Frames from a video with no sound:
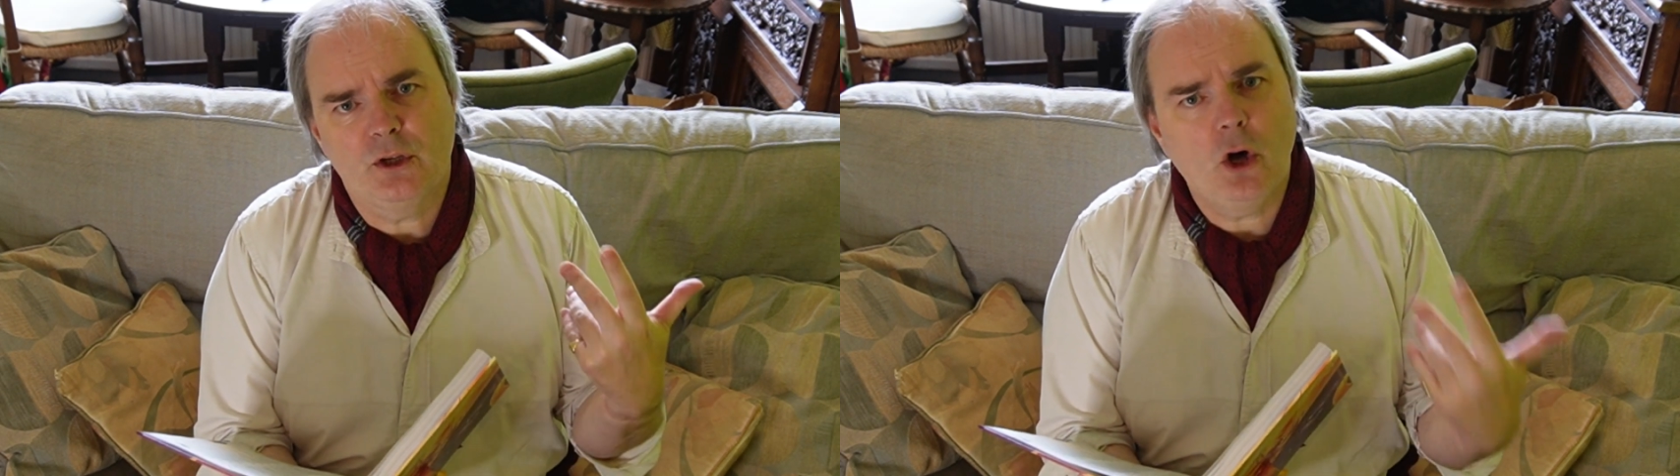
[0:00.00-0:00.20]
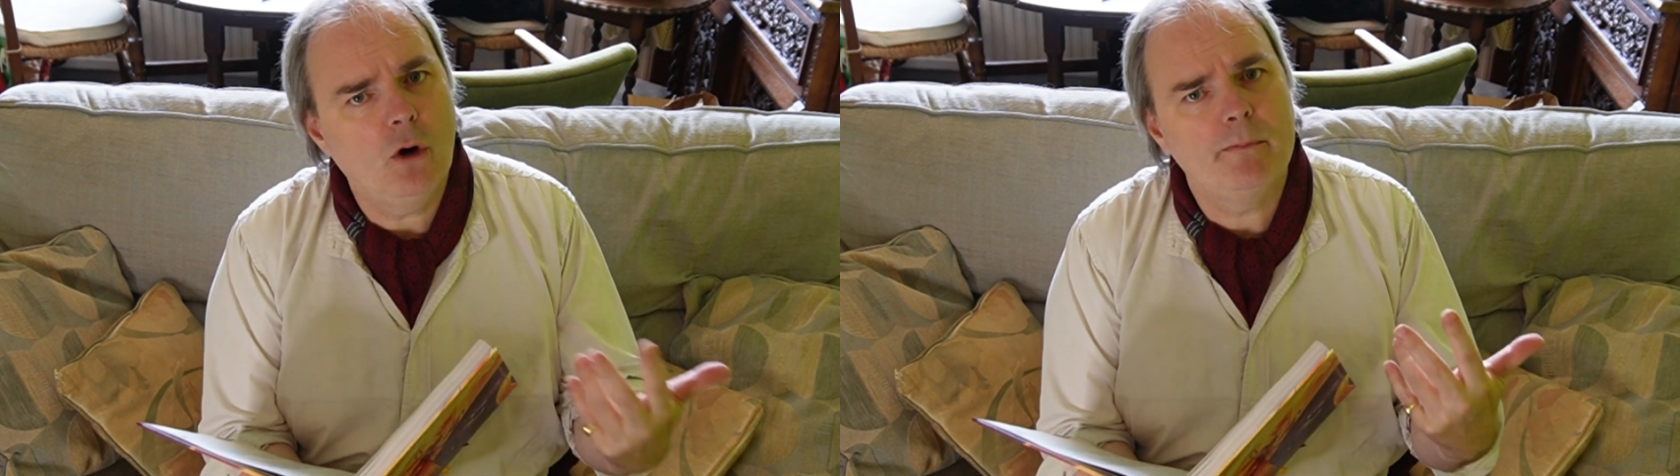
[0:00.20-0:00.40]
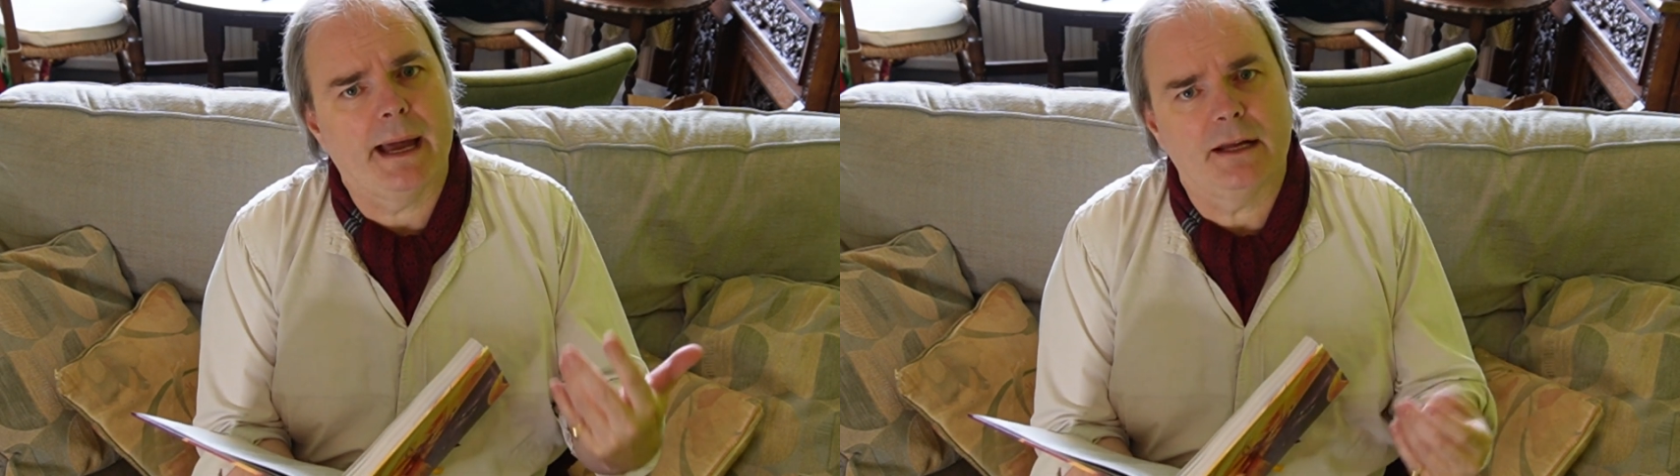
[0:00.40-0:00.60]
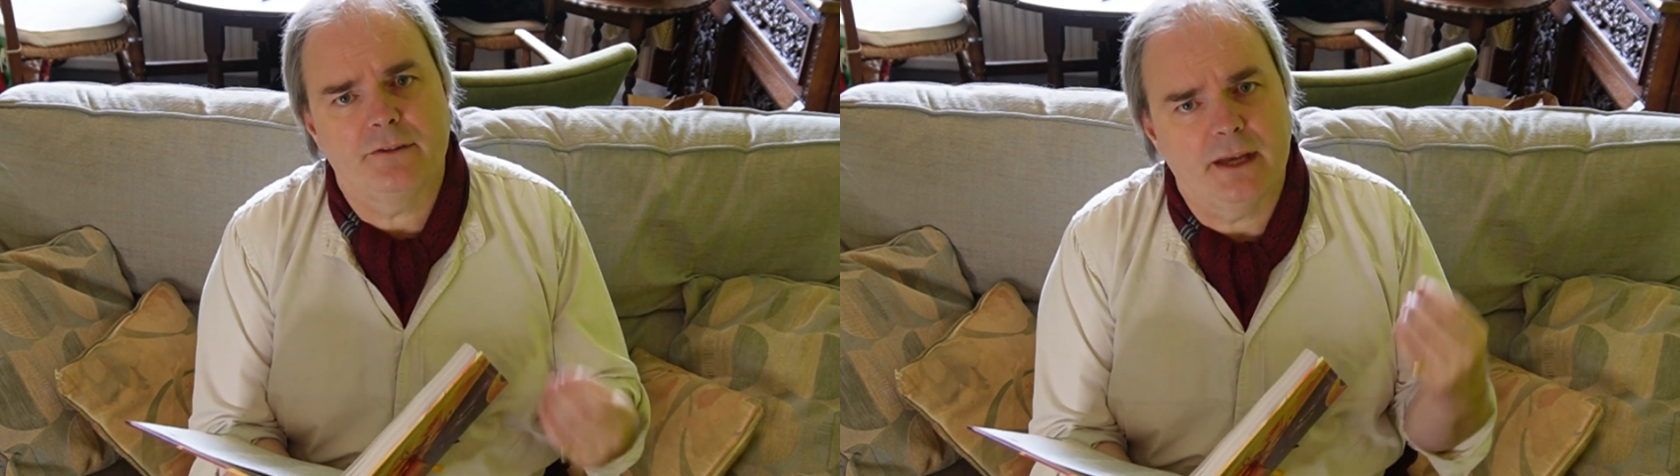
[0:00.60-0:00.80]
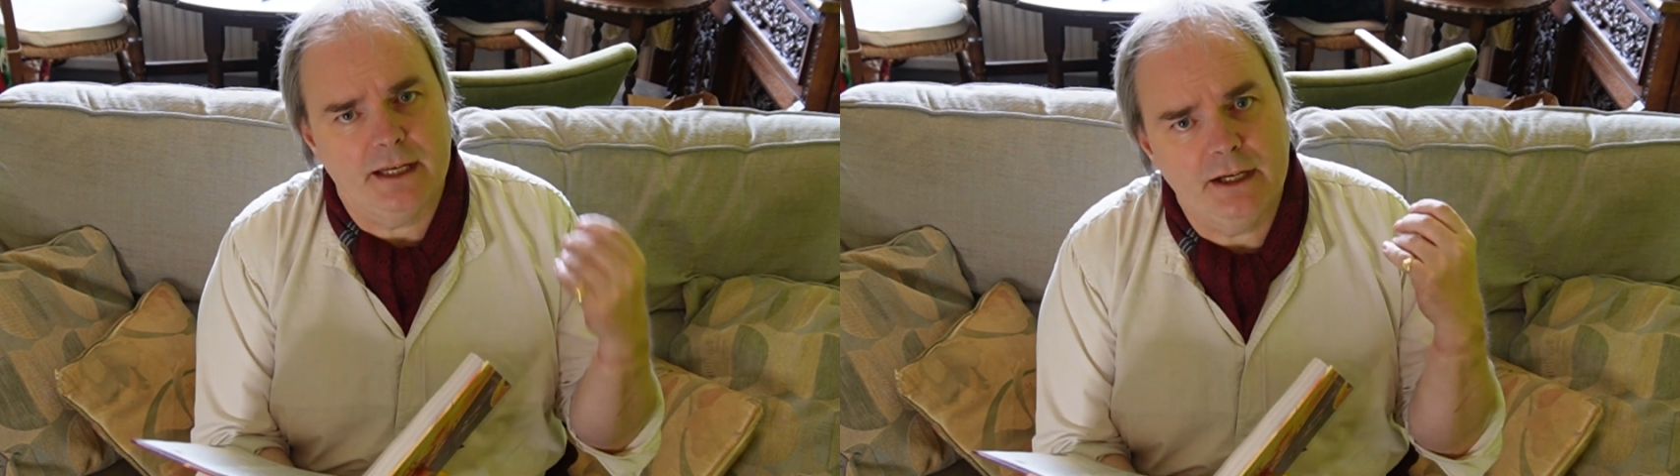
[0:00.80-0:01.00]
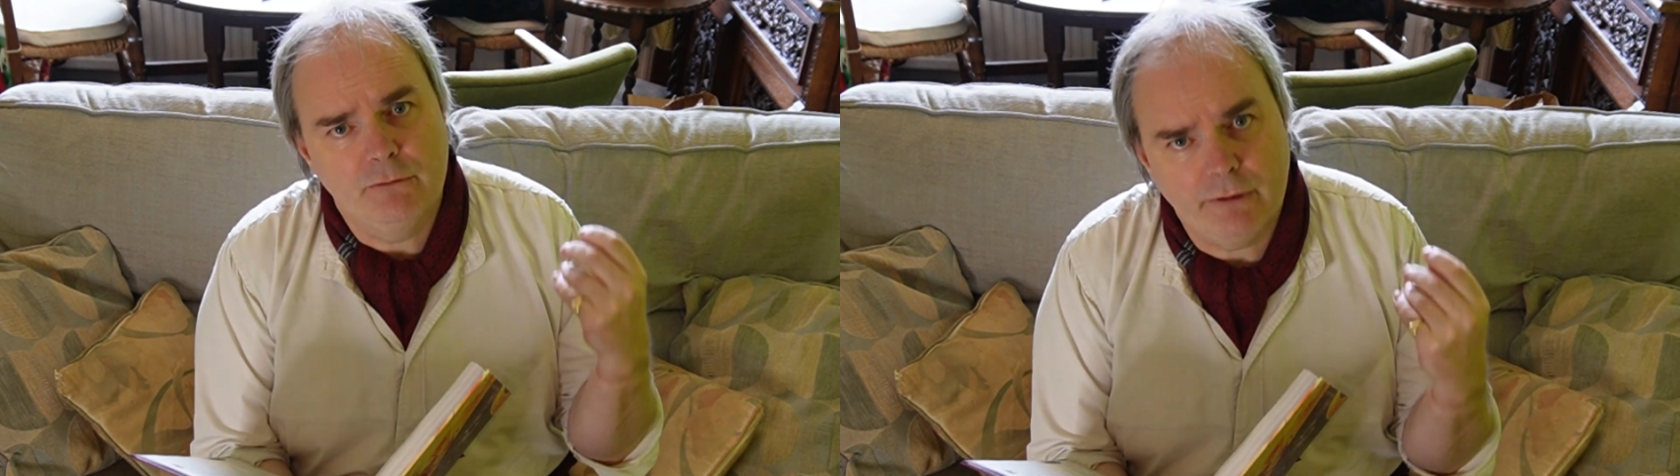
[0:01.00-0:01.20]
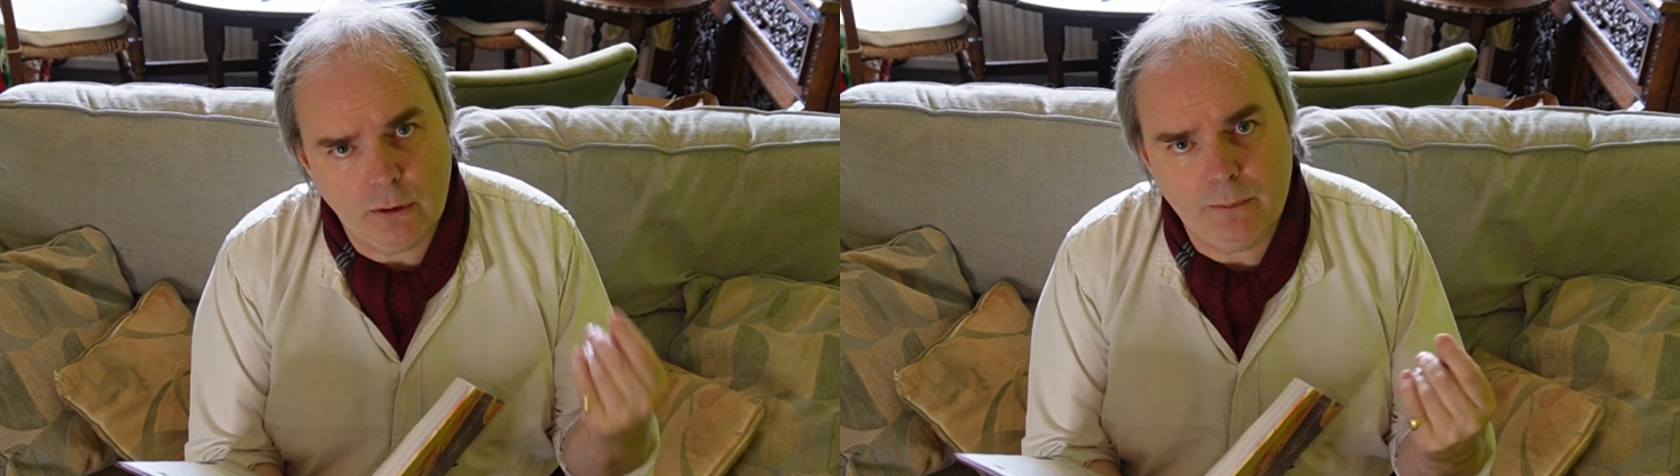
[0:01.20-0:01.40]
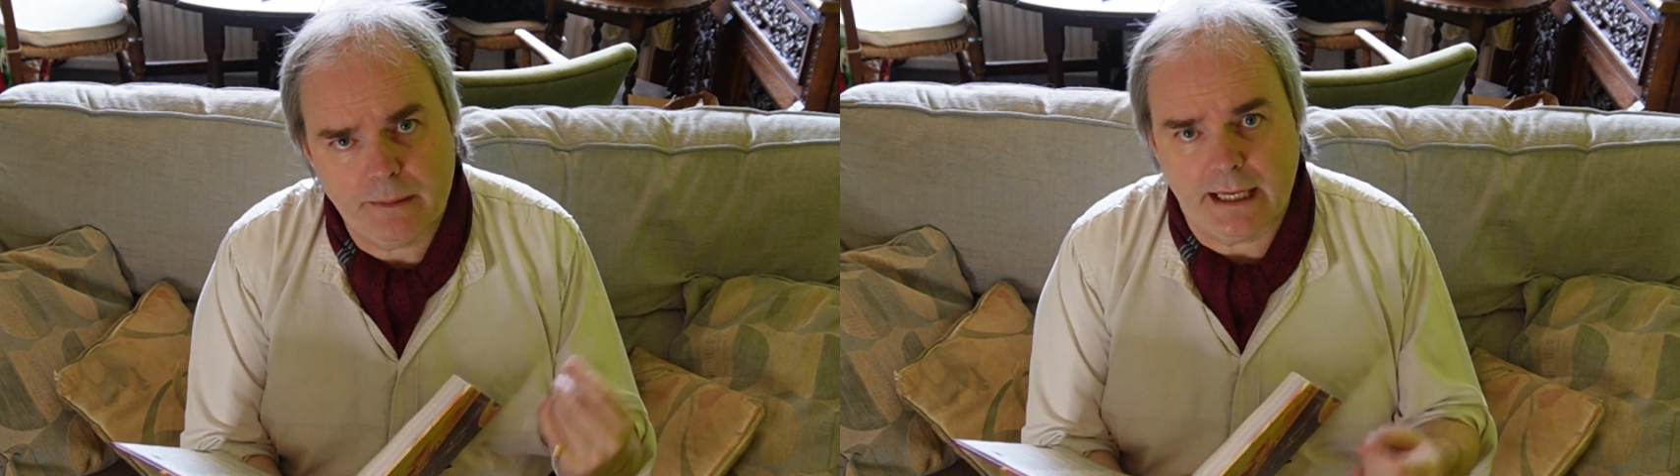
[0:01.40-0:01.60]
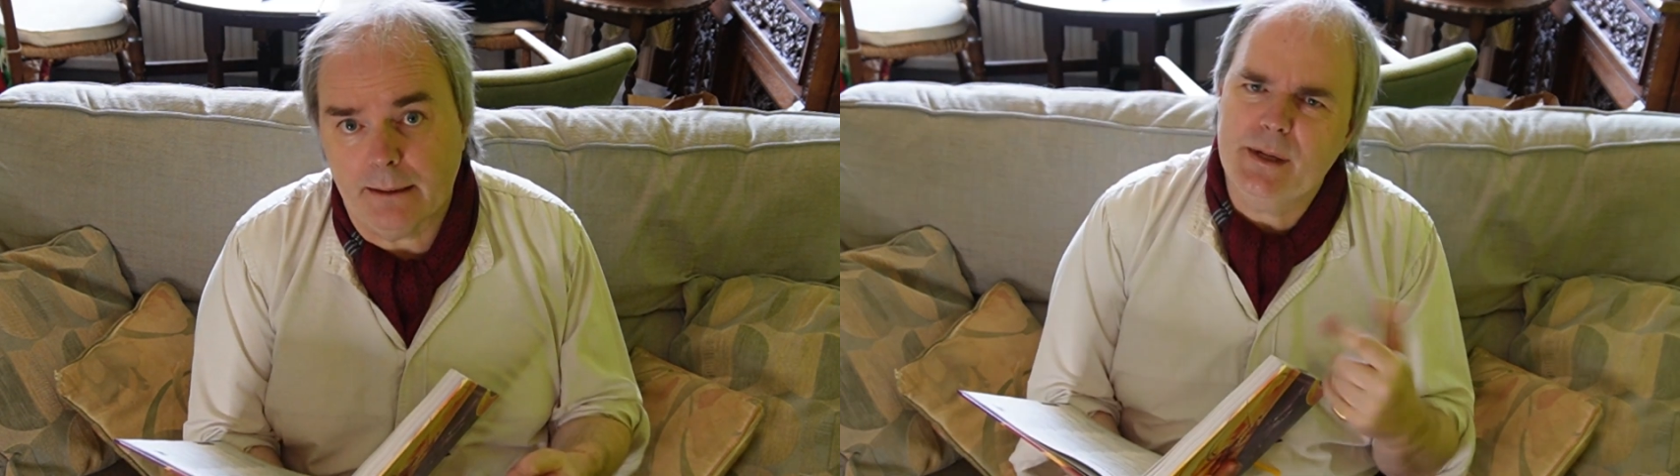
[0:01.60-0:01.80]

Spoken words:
combat than in roleplay.